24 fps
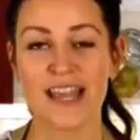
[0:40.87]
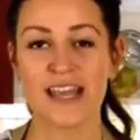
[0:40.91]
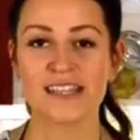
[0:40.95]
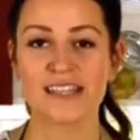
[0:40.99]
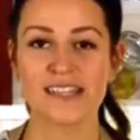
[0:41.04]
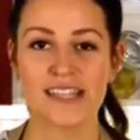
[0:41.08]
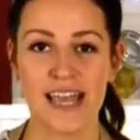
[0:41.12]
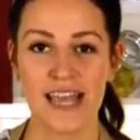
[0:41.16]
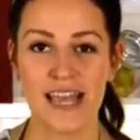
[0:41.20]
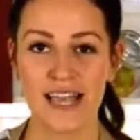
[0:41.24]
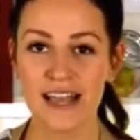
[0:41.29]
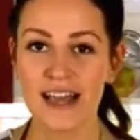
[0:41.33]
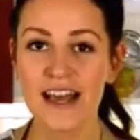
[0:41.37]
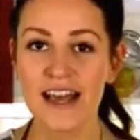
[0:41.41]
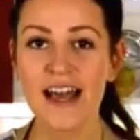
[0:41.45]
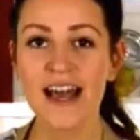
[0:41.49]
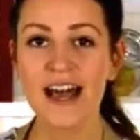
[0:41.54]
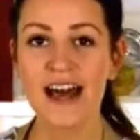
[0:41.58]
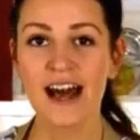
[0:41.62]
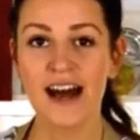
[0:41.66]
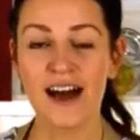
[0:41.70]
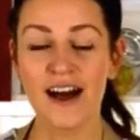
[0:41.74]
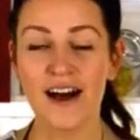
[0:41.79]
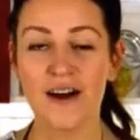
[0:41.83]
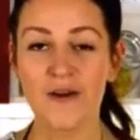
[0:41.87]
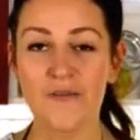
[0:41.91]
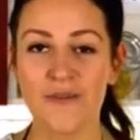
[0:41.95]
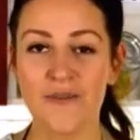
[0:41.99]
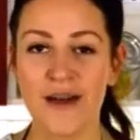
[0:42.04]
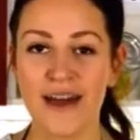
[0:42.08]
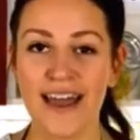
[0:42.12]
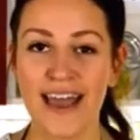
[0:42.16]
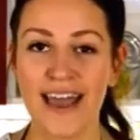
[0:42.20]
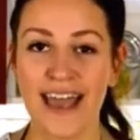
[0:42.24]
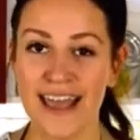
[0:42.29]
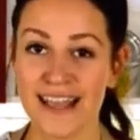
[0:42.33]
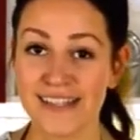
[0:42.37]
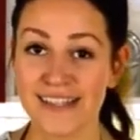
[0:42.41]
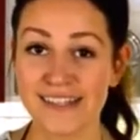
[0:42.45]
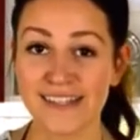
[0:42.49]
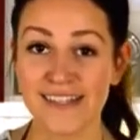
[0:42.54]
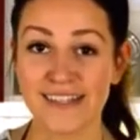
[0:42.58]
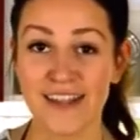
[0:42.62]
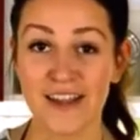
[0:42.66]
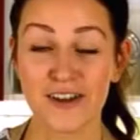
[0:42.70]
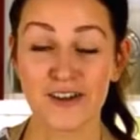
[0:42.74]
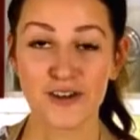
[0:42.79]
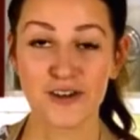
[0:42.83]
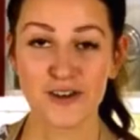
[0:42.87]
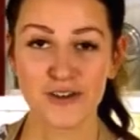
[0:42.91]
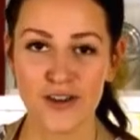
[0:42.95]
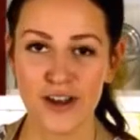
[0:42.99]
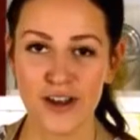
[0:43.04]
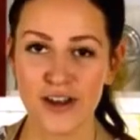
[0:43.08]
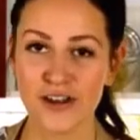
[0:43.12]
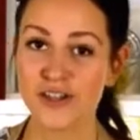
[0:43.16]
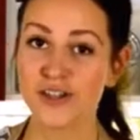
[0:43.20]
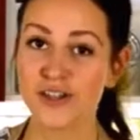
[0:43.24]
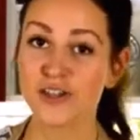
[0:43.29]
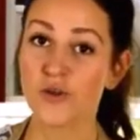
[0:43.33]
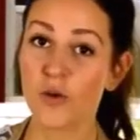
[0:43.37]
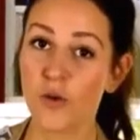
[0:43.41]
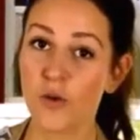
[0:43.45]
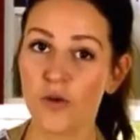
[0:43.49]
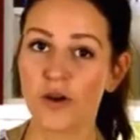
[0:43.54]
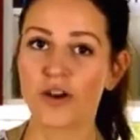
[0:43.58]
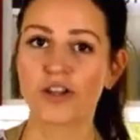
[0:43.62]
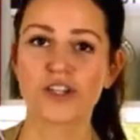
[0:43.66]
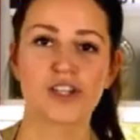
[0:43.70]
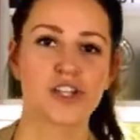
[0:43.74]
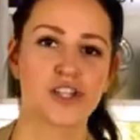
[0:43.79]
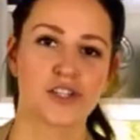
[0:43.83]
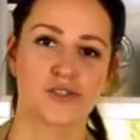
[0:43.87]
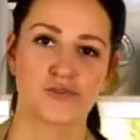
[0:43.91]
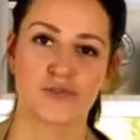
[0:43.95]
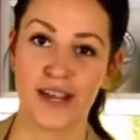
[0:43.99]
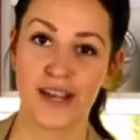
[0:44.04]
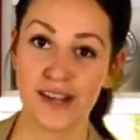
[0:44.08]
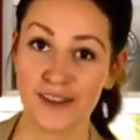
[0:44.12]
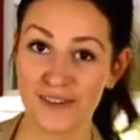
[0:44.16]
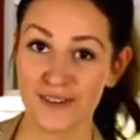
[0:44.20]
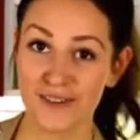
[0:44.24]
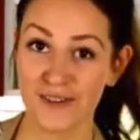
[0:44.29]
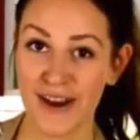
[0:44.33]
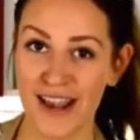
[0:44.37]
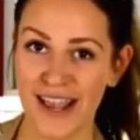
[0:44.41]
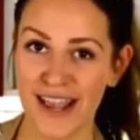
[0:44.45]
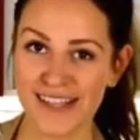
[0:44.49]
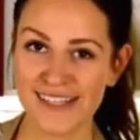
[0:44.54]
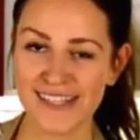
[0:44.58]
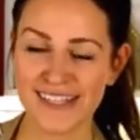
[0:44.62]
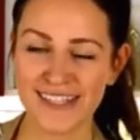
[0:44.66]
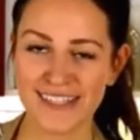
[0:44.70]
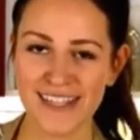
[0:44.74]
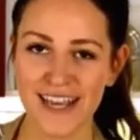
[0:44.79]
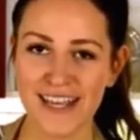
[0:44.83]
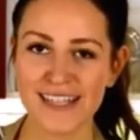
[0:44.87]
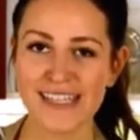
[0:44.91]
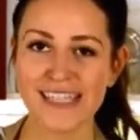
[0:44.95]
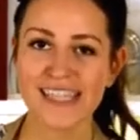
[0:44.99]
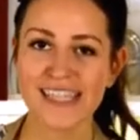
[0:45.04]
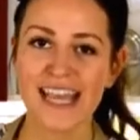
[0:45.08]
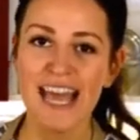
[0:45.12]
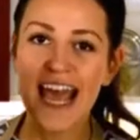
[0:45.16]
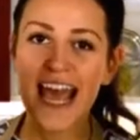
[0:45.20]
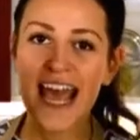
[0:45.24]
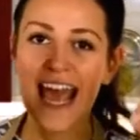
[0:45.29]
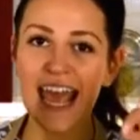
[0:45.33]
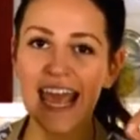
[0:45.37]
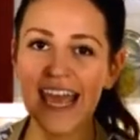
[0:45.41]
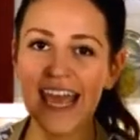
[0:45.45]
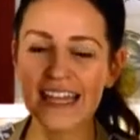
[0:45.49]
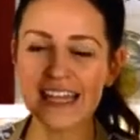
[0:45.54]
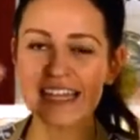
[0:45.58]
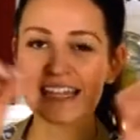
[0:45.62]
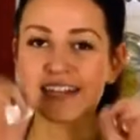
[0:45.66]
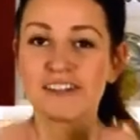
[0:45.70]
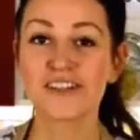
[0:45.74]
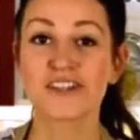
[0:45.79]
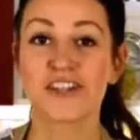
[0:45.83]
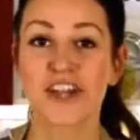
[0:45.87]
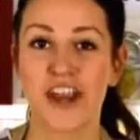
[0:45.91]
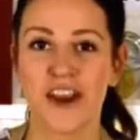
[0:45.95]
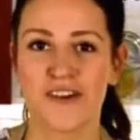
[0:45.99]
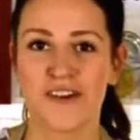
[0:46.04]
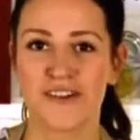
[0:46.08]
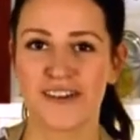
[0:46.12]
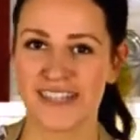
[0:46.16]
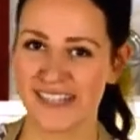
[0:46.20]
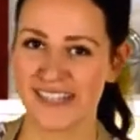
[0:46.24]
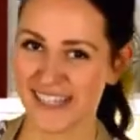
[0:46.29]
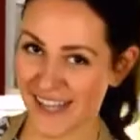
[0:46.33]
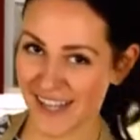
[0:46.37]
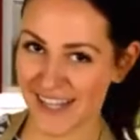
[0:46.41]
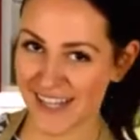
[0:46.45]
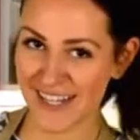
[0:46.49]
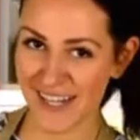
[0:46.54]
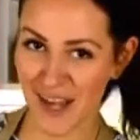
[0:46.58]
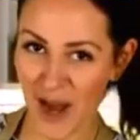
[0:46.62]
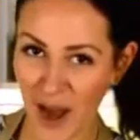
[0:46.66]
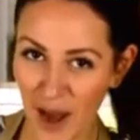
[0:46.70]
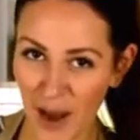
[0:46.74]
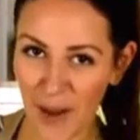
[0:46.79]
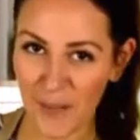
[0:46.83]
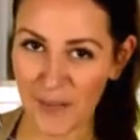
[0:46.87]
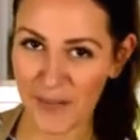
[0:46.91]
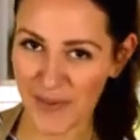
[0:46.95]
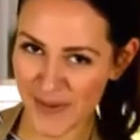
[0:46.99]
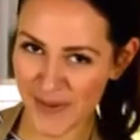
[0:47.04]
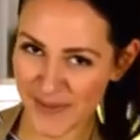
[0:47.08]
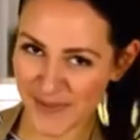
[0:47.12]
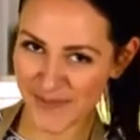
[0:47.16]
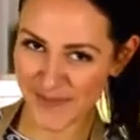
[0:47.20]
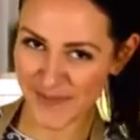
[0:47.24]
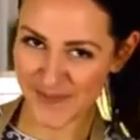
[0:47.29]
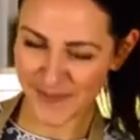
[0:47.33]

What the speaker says: That's like a hazelnut crunch or just regular hazelnuts, and little cherries on top.